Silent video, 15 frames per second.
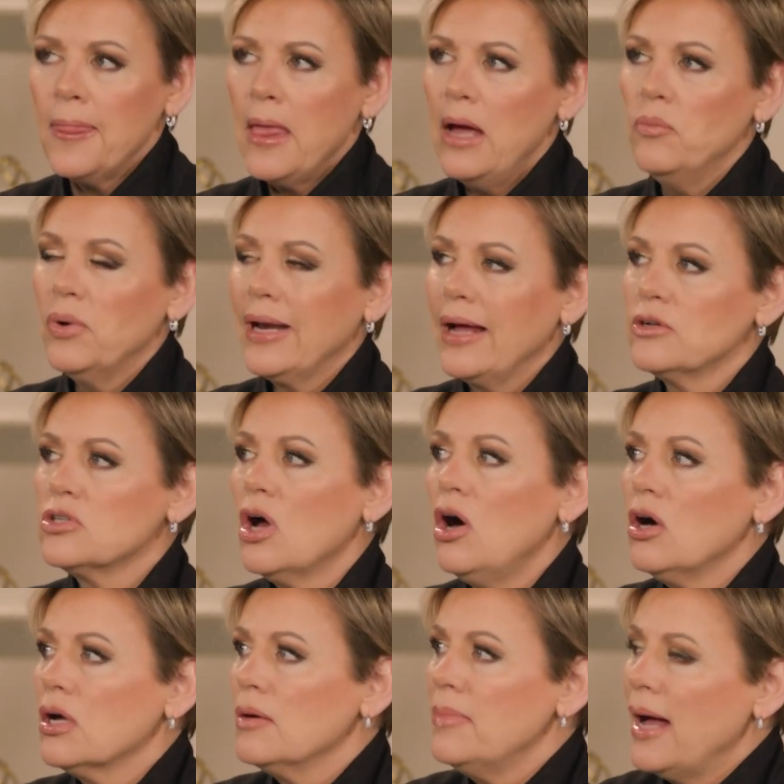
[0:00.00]
And when I
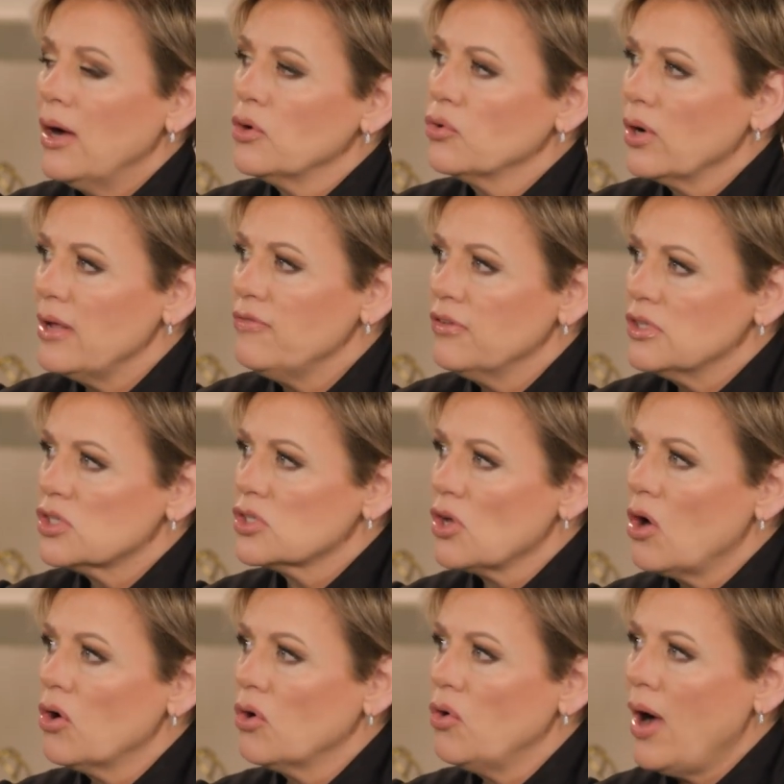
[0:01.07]
talk about grief and
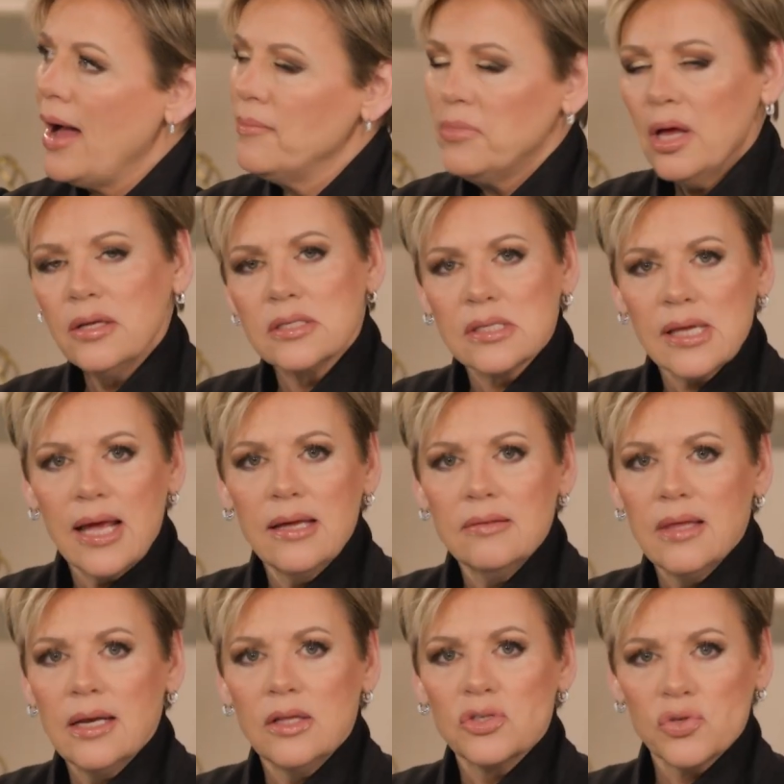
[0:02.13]
sorrow, I'm not saying
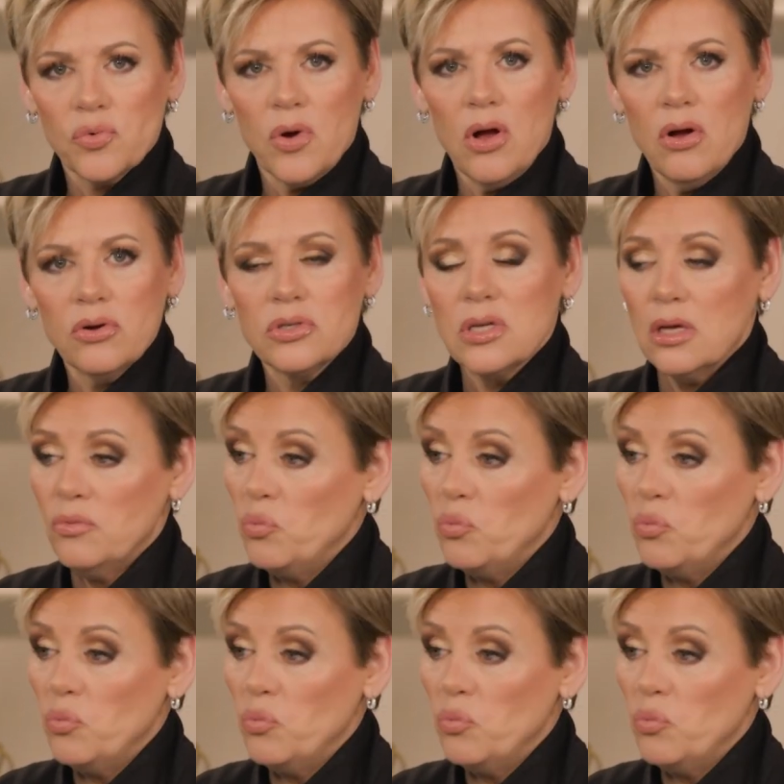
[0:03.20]
that it's wrong to